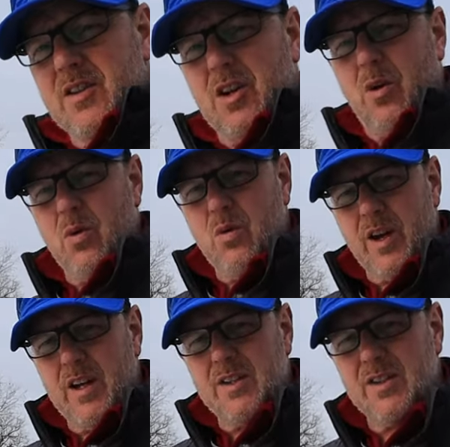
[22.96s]
it's cold,
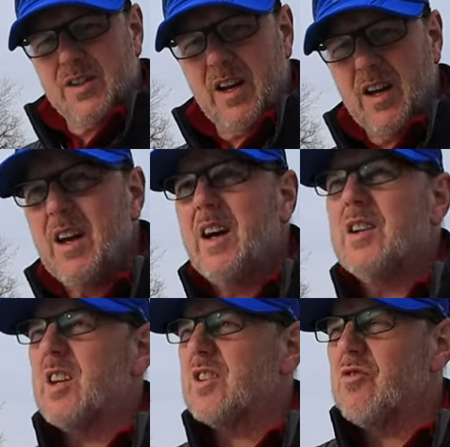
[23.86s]
it's
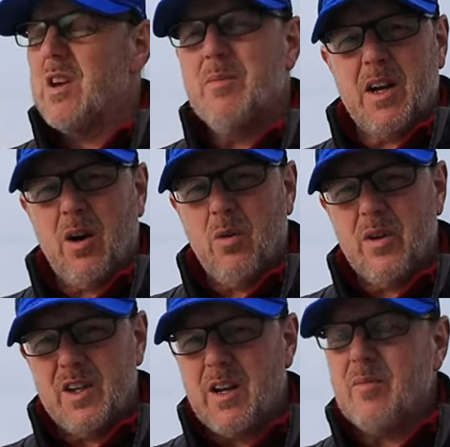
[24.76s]
it's extremely
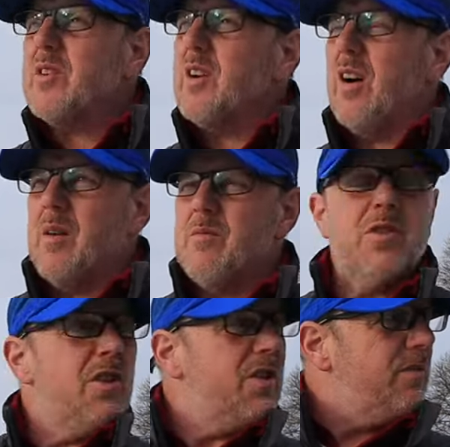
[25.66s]
cold, except I'm
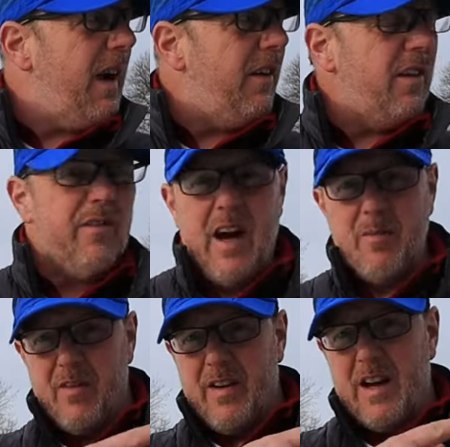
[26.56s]
just out the
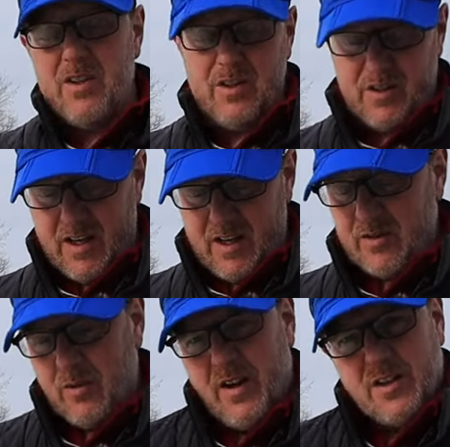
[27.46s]
van, my van's just there,
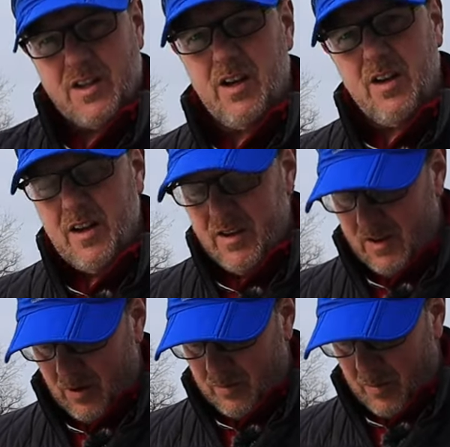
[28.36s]
so I'm actually,
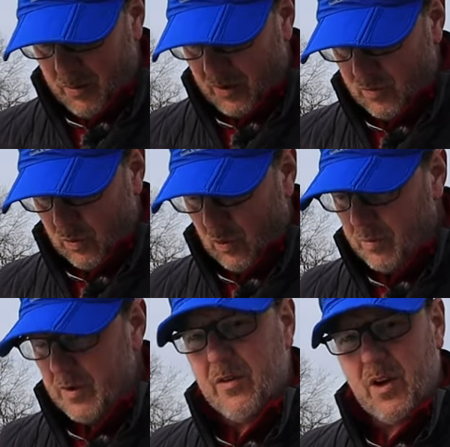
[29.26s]
you know, my body's
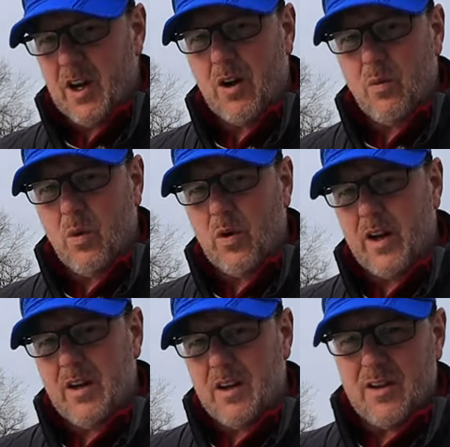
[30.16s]
warm. But if you're gonna go
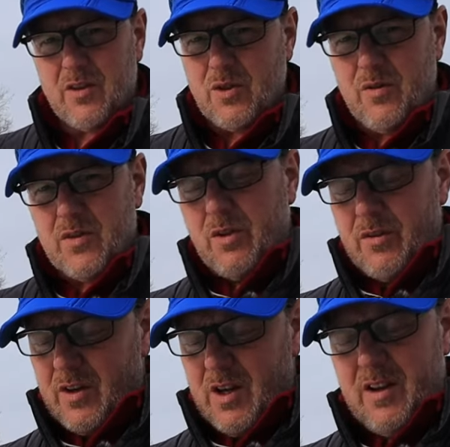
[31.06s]
walking, you're gonna go do
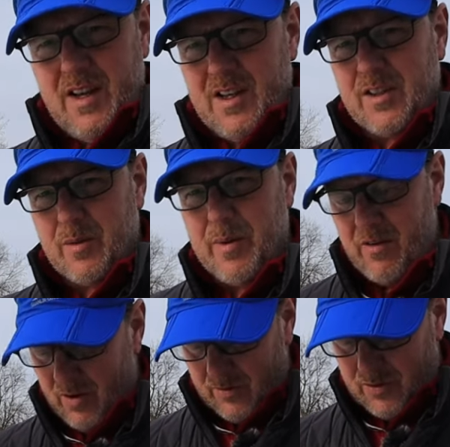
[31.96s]
photography, these are the
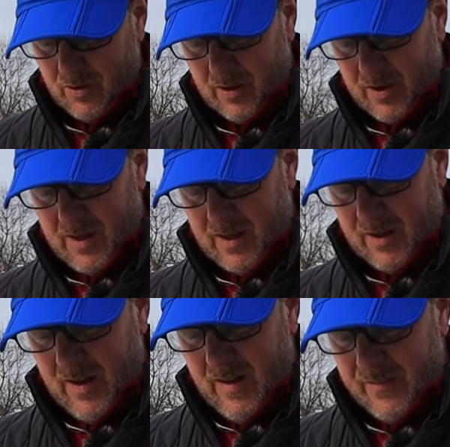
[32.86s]
pair of gloves you're gonna need.
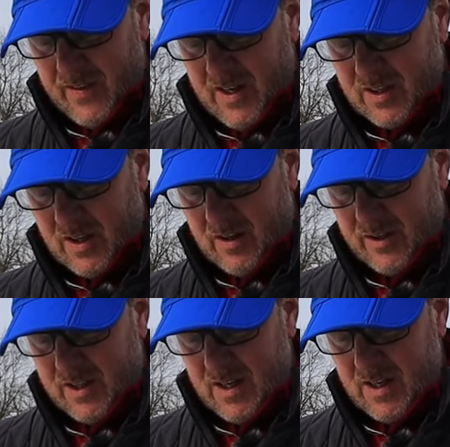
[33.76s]
These
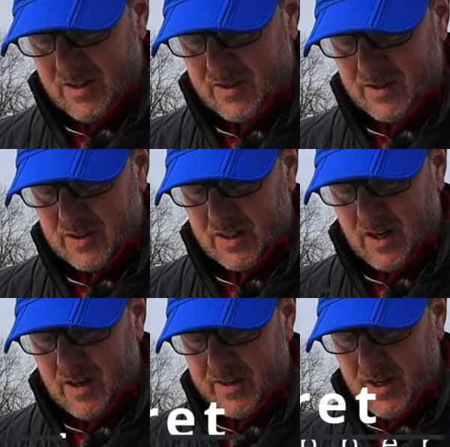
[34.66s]
are the
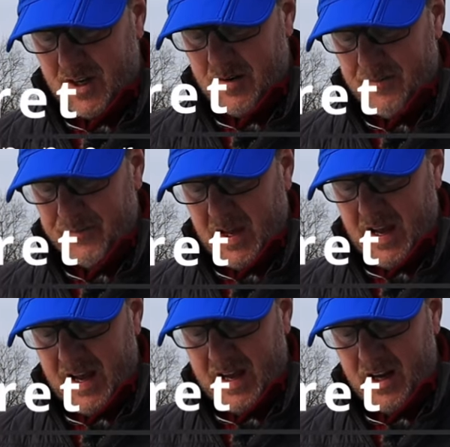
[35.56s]
Skadi
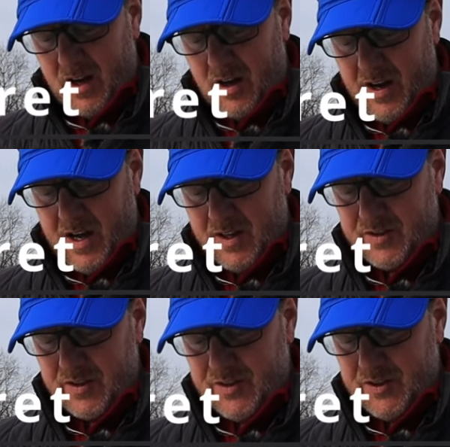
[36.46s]

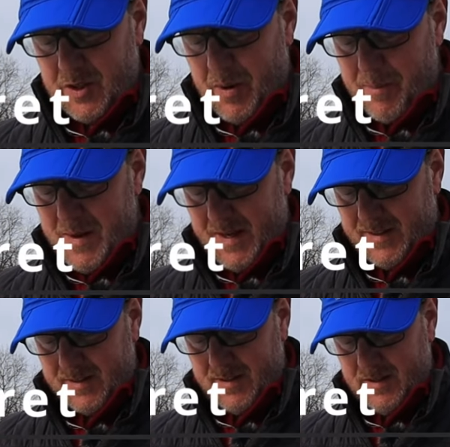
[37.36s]
LRS Zipper Mitt.